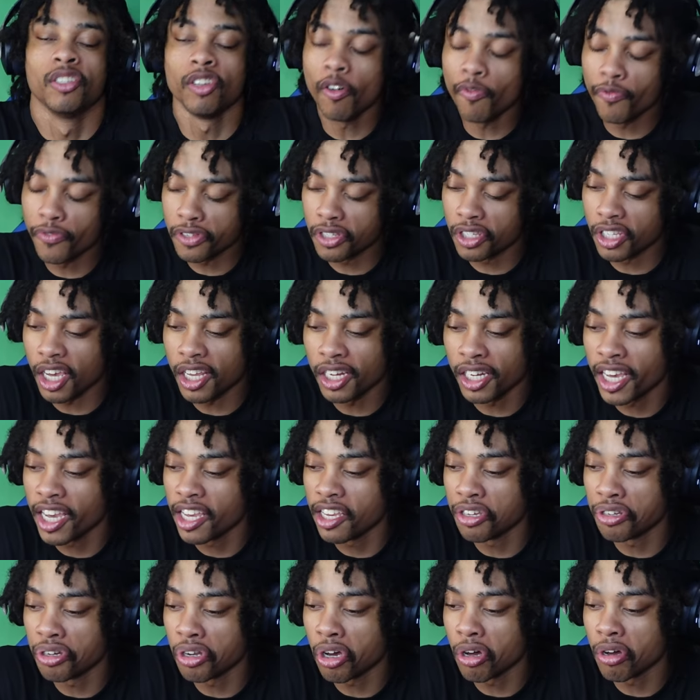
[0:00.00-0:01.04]
Soulful
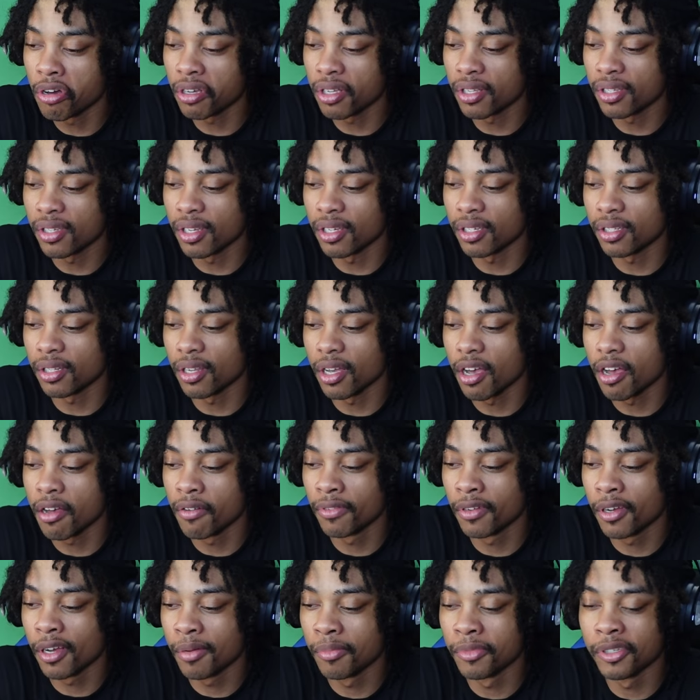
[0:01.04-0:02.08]
Sunday, you know, it consists
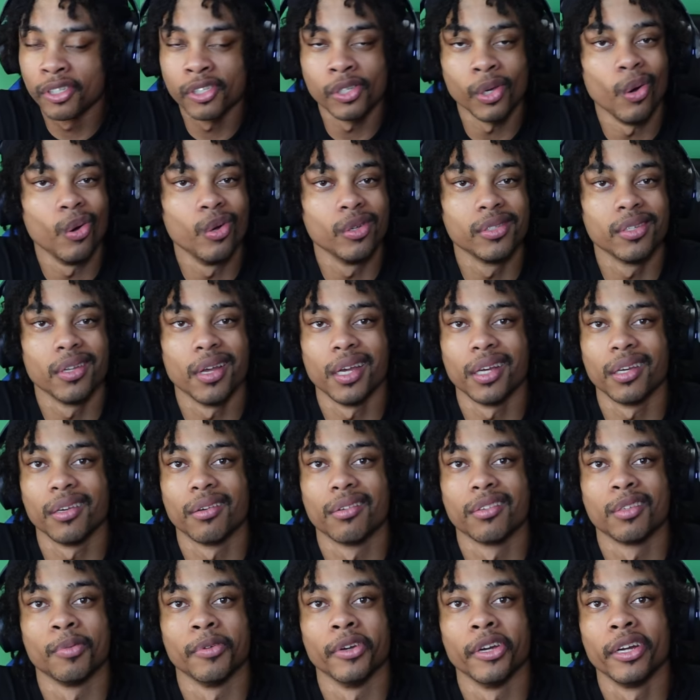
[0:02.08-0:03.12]
of um, a Souls like
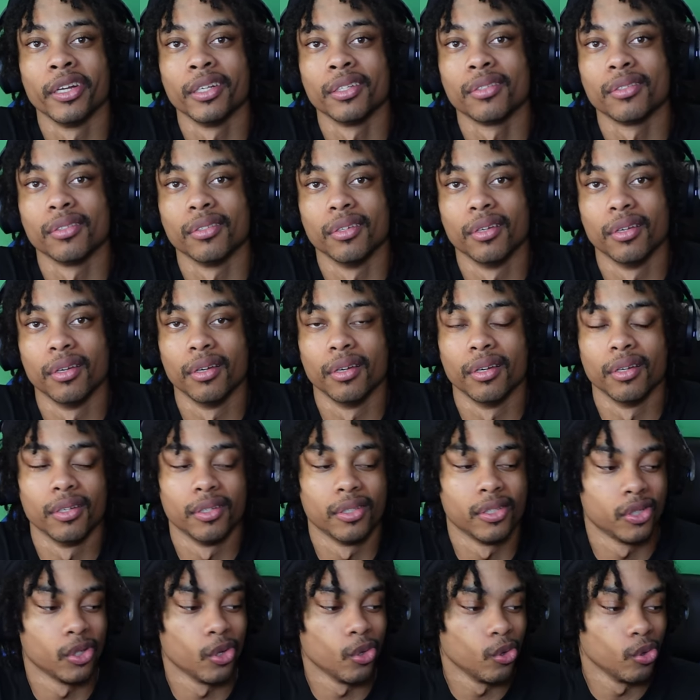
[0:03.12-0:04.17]
experience, a
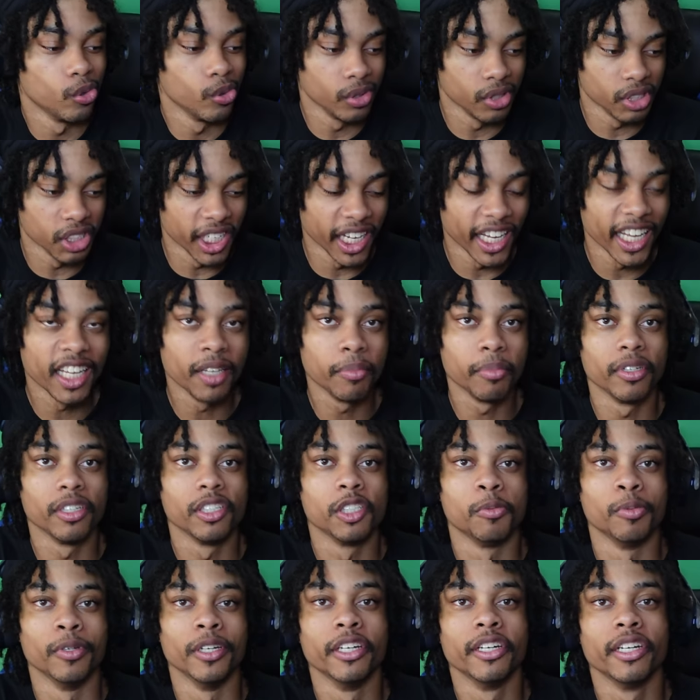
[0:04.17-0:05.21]
Souls game
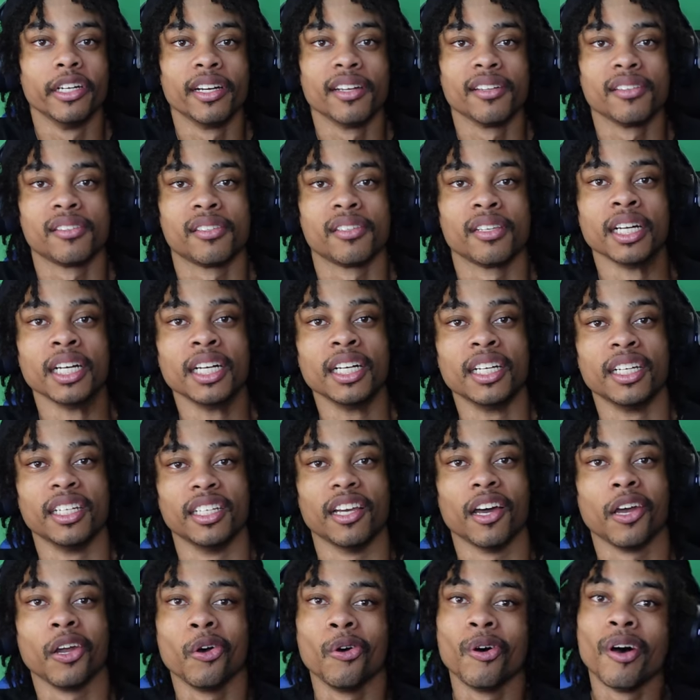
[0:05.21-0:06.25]
experience.
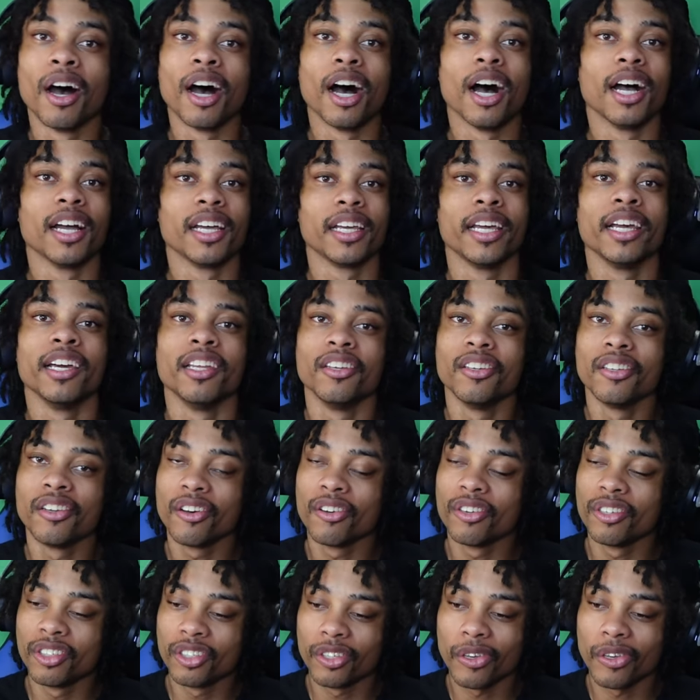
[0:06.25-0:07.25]
Y'all know how I get, you know, you